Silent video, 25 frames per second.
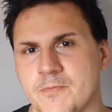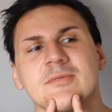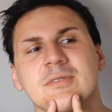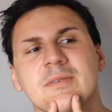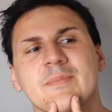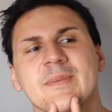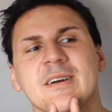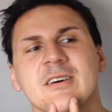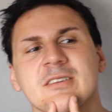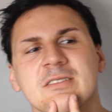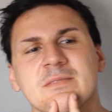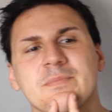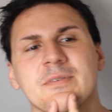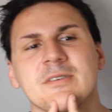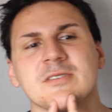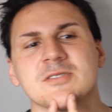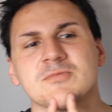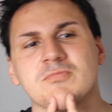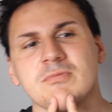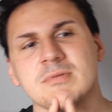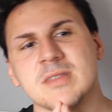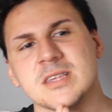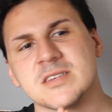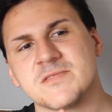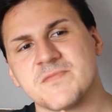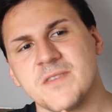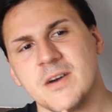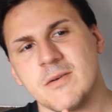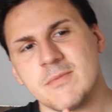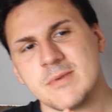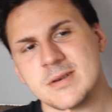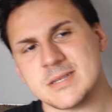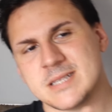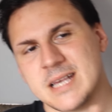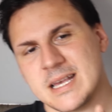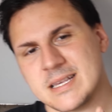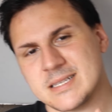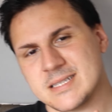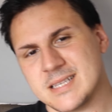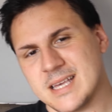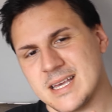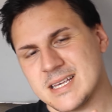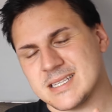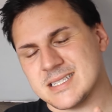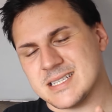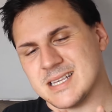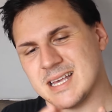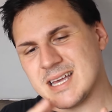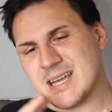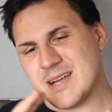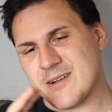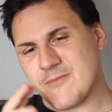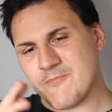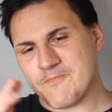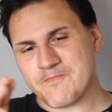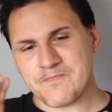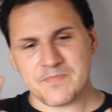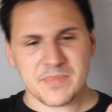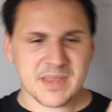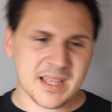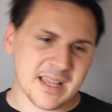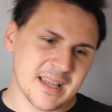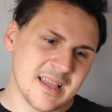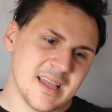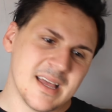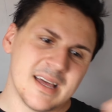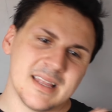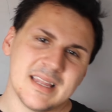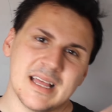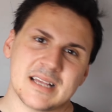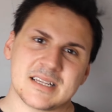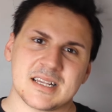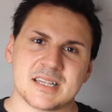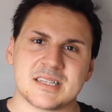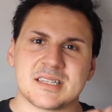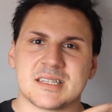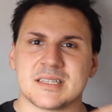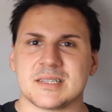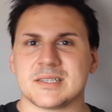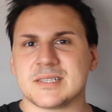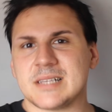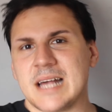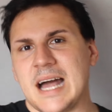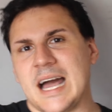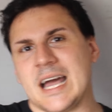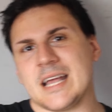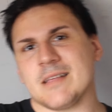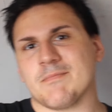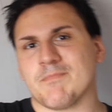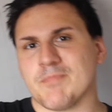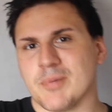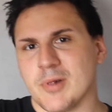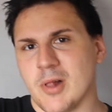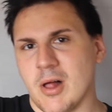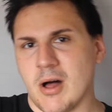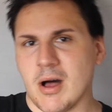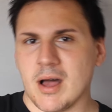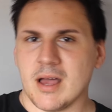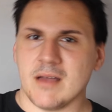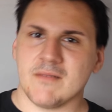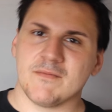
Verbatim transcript: One of my only problems with this film is there's this there's a side plot